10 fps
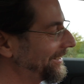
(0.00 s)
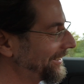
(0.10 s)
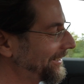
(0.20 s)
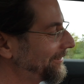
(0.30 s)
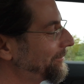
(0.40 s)

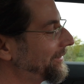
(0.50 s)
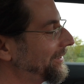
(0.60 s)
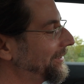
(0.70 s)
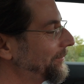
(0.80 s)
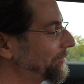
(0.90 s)
Oh
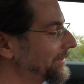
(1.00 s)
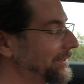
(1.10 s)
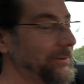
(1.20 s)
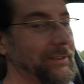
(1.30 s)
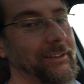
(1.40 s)
man,
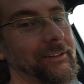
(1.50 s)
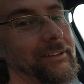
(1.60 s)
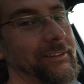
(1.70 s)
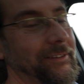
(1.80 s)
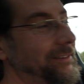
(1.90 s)
we
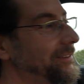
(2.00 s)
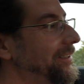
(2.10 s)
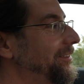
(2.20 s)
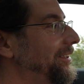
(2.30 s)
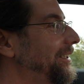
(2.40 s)
are
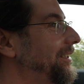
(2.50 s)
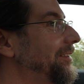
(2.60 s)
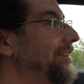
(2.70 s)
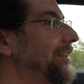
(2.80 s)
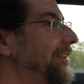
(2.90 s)
such
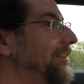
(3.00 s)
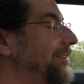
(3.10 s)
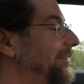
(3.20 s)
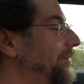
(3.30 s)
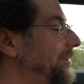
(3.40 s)
idiots, and
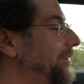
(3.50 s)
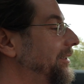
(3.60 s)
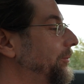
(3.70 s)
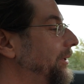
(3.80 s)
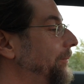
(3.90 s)
it's good
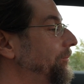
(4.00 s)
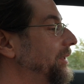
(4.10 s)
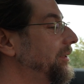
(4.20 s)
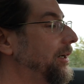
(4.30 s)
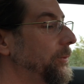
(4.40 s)
that way.
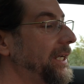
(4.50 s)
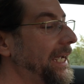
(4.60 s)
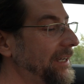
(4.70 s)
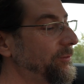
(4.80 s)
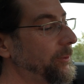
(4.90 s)
So we're
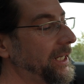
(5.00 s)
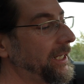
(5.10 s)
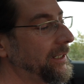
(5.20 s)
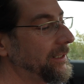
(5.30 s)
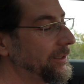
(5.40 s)

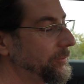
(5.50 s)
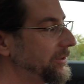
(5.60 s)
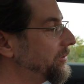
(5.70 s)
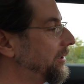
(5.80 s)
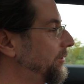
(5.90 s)
halfway. We
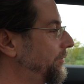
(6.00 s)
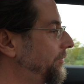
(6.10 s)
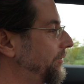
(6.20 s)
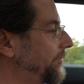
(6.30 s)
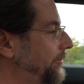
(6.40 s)
drove
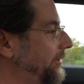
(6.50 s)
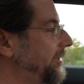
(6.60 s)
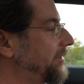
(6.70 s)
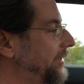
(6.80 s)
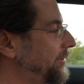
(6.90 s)

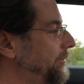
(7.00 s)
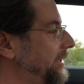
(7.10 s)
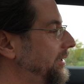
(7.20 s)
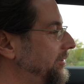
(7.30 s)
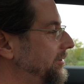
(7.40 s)
47
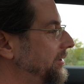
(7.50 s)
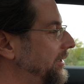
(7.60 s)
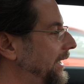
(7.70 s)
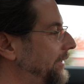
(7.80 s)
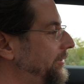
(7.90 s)
minutes.
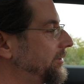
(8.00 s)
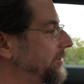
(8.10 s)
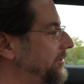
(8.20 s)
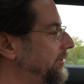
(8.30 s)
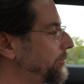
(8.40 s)
Average
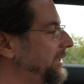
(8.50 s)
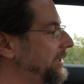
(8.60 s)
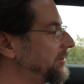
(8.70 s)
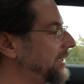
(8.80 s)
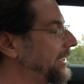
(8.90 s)

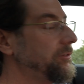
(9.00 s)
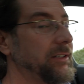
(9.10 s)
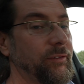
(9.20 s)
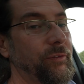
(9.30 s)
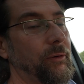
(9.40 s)
speed is
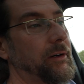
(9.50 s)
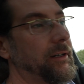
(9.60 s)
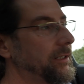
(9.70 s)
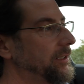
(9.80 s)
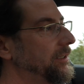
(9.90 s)
104.